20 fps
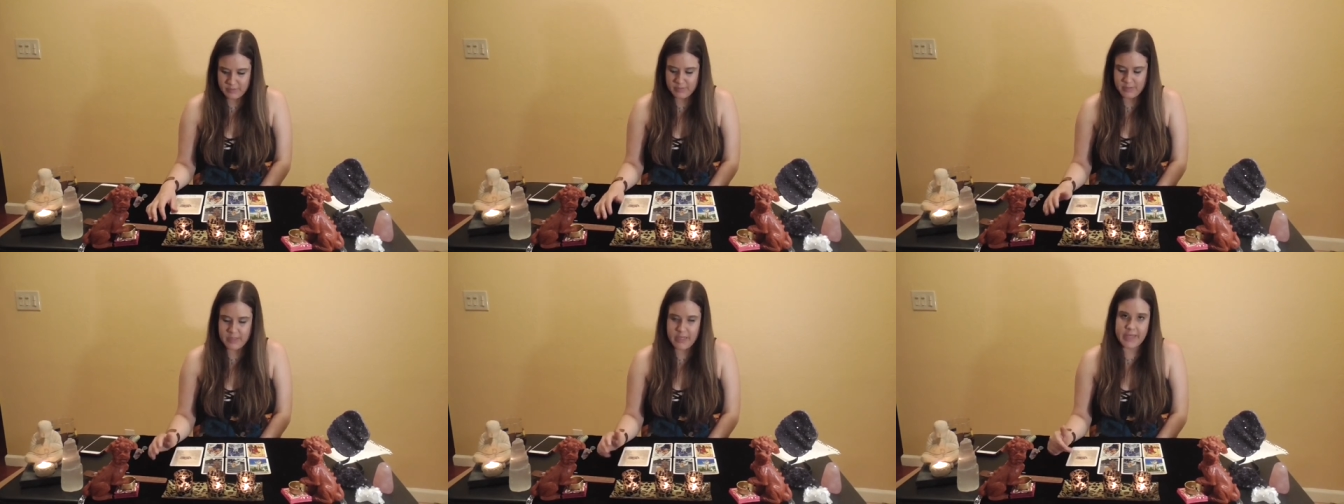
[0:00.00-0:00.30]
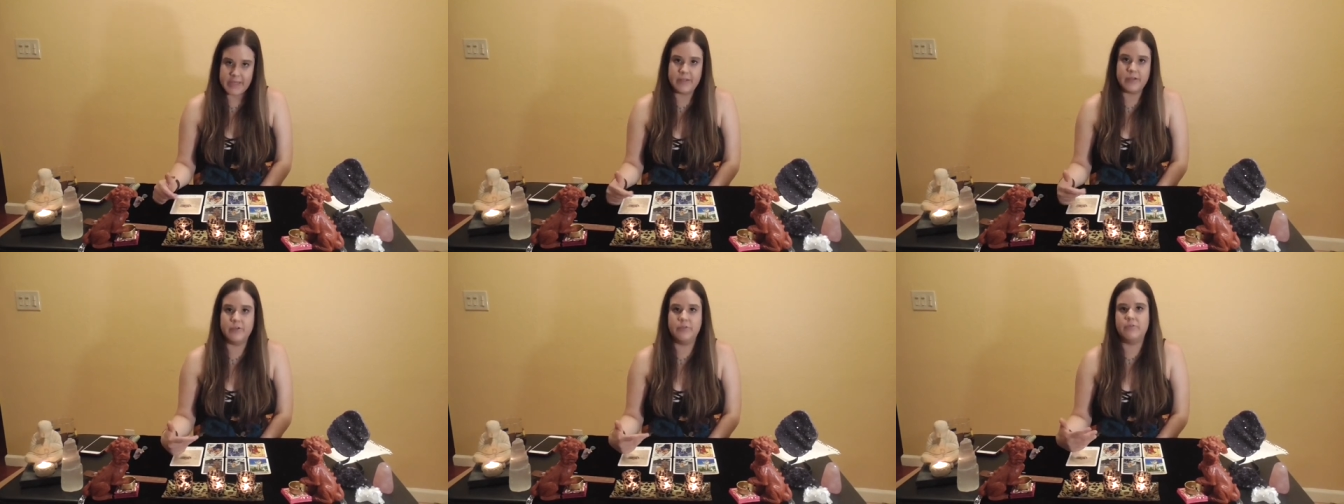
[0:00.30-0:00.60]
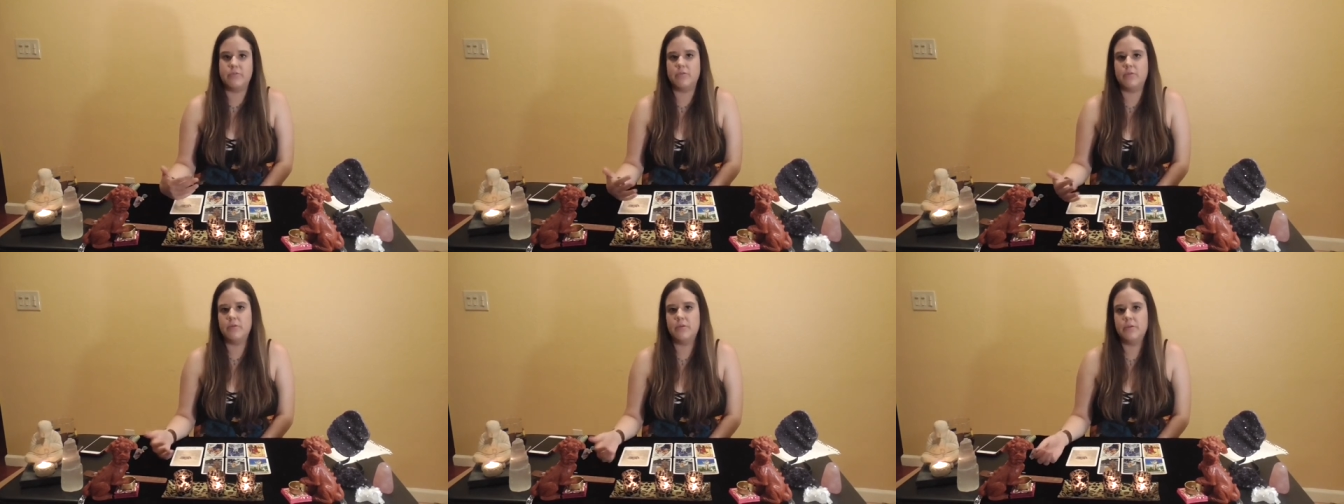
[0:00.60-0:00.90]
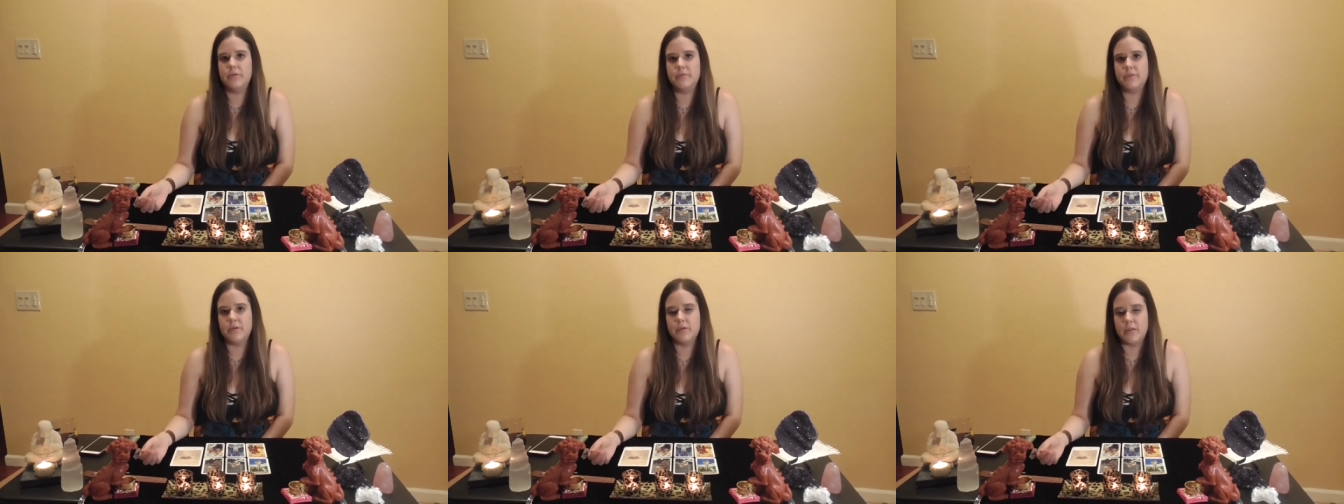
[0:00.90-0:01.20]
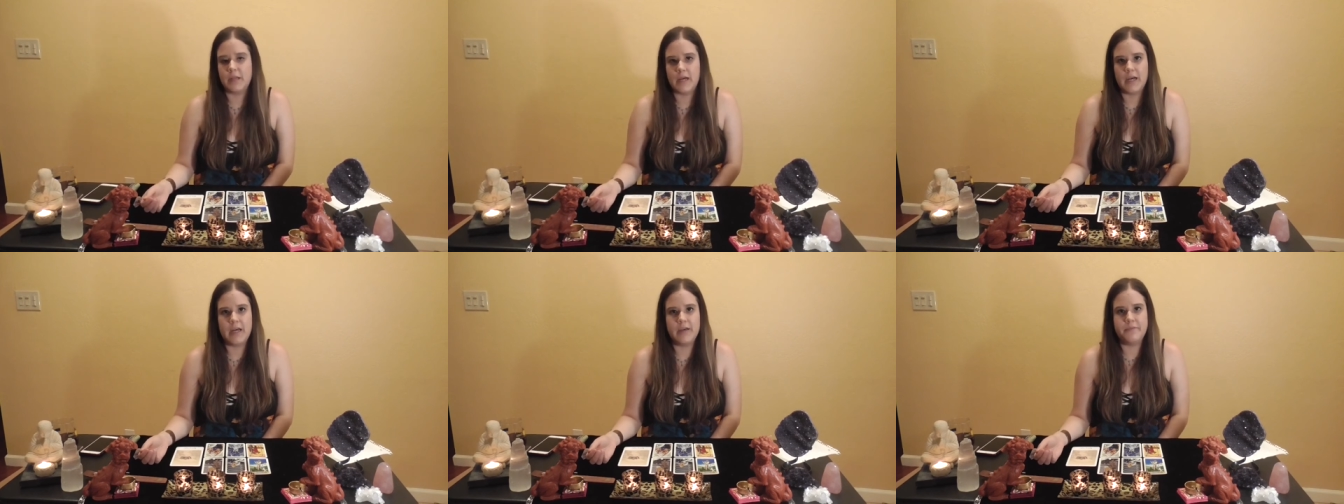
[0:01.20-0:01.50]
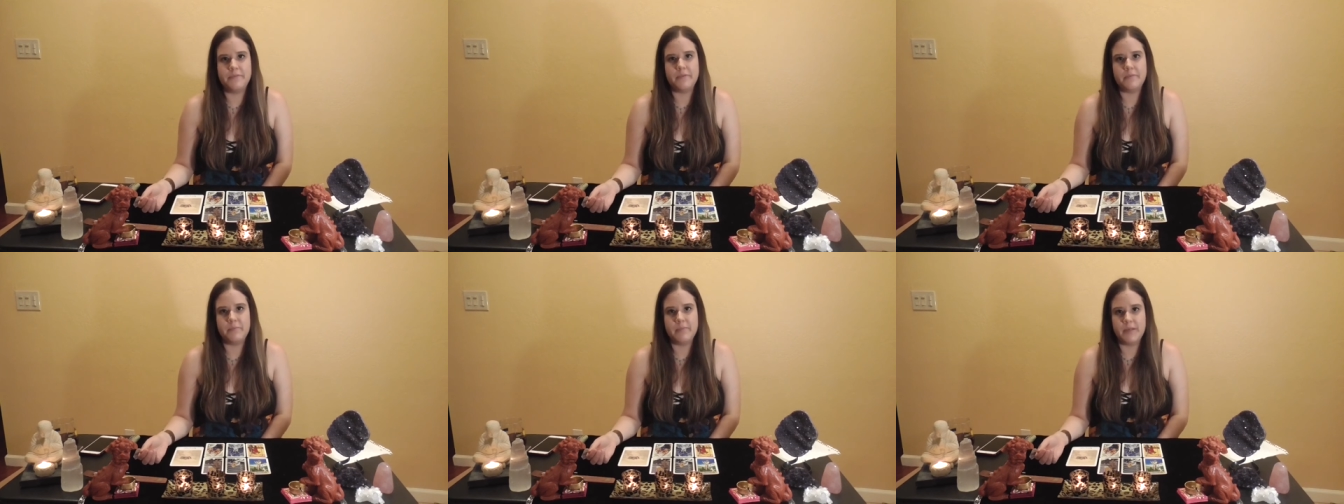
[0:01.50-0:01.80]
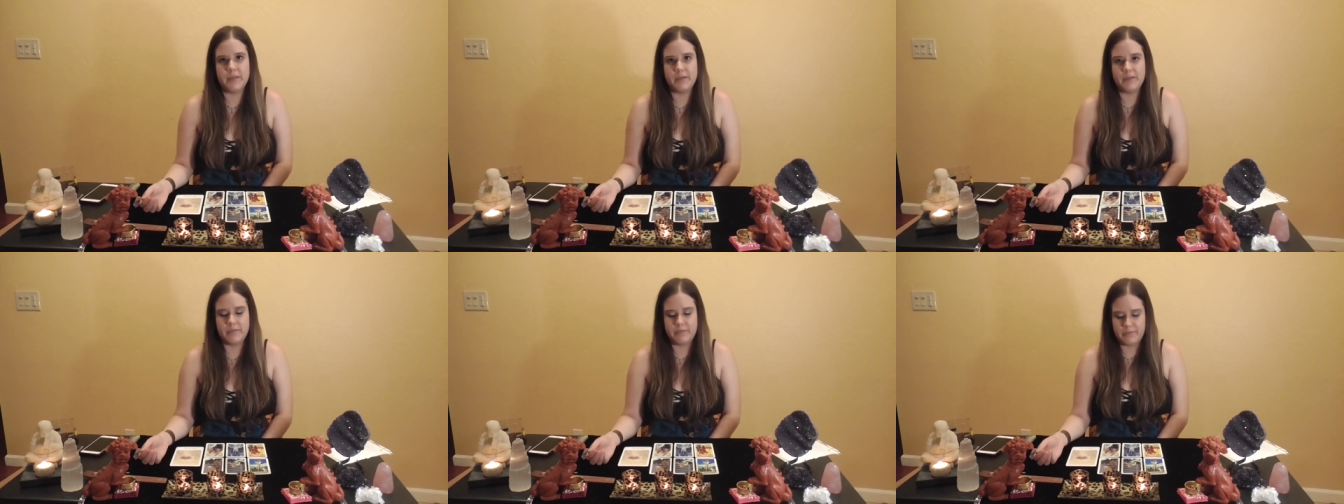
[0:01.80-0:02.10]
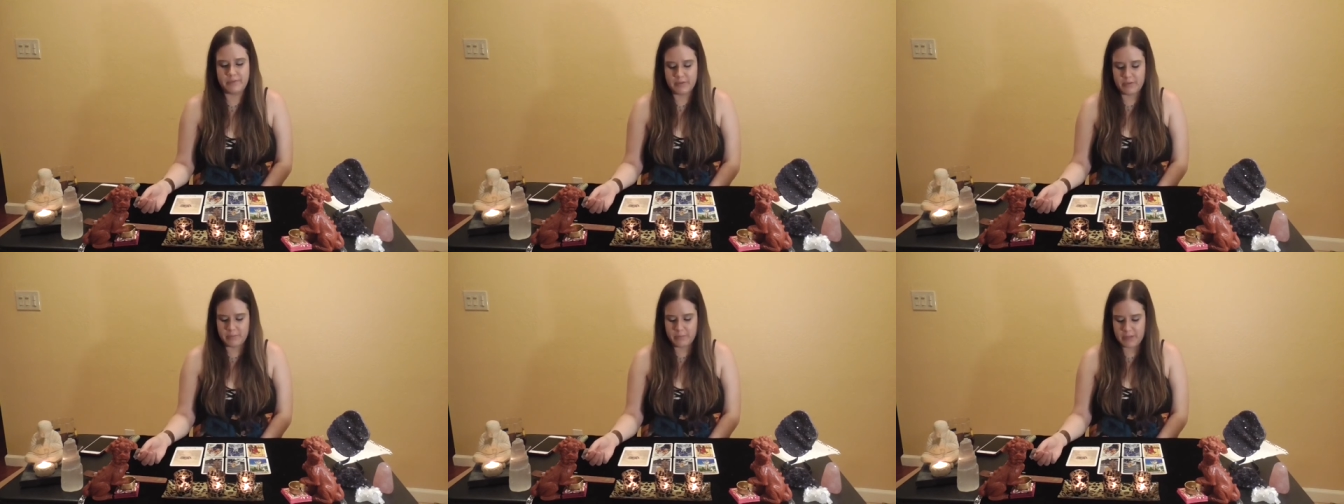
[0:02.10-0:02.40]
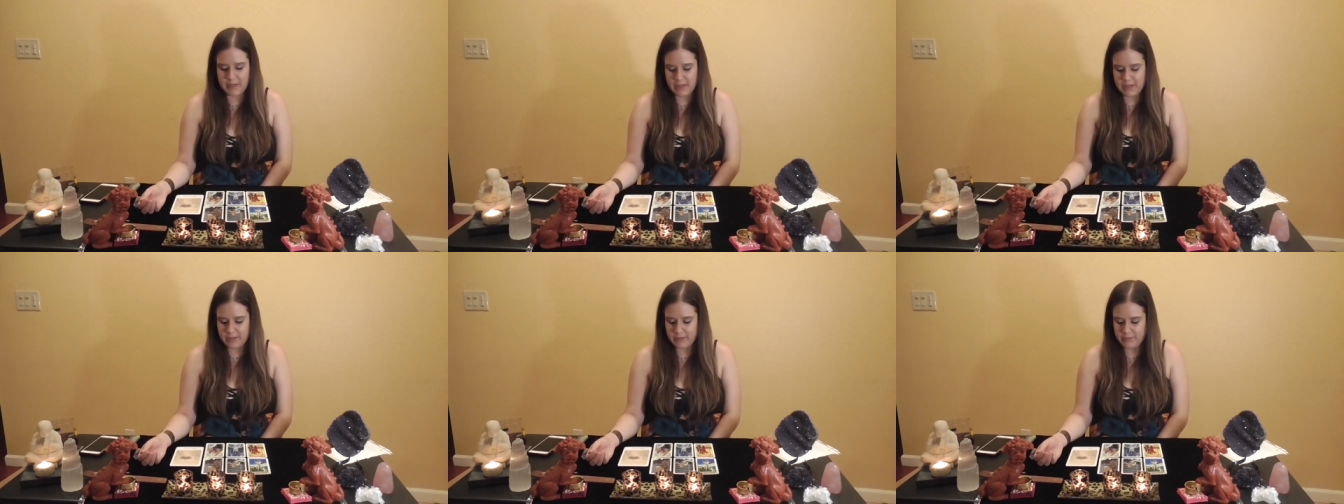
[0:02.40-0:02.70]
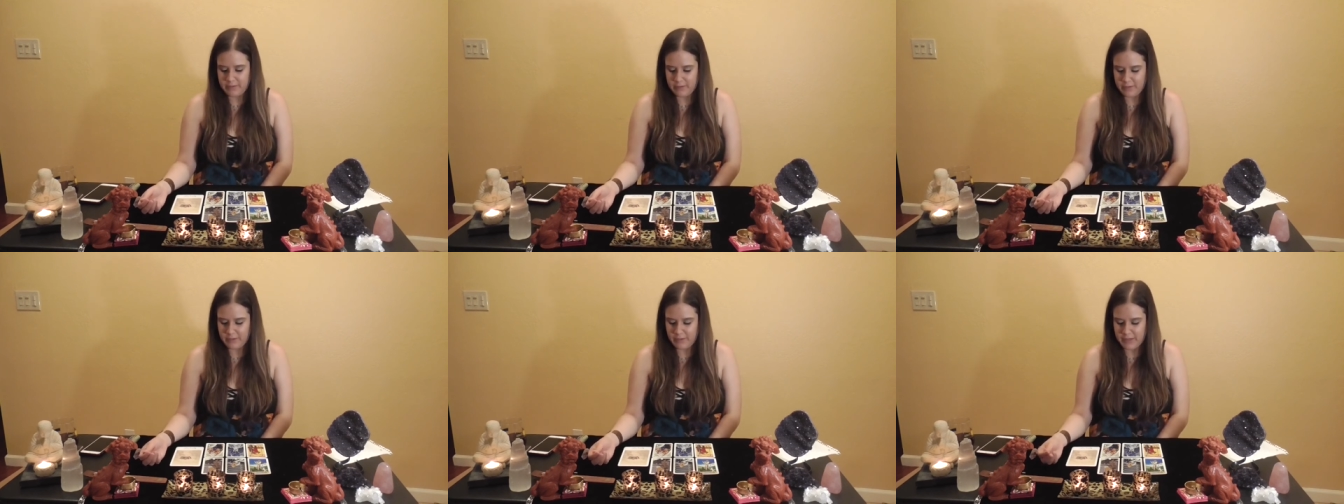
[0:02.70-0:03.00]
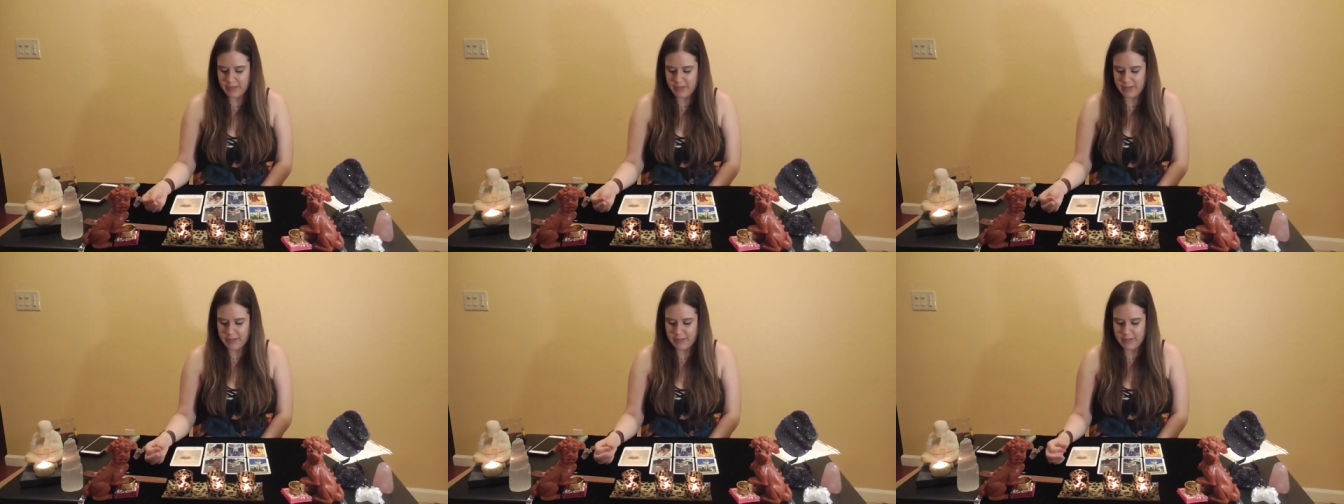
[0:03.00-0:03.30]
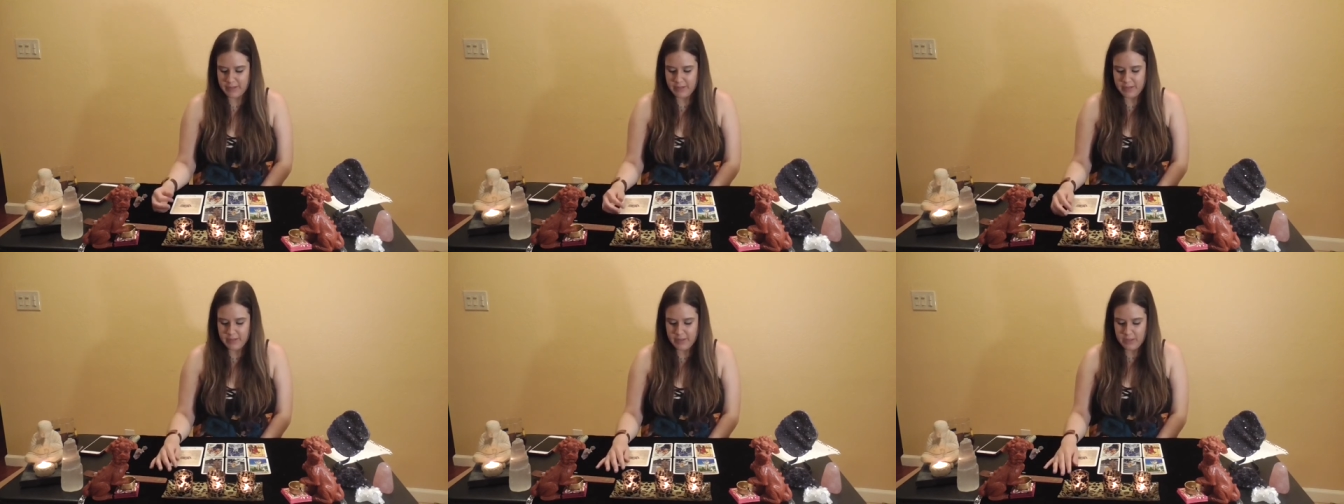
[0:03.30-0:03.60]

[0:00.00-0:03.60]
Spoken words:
take control of your life and make you feel bad, okay?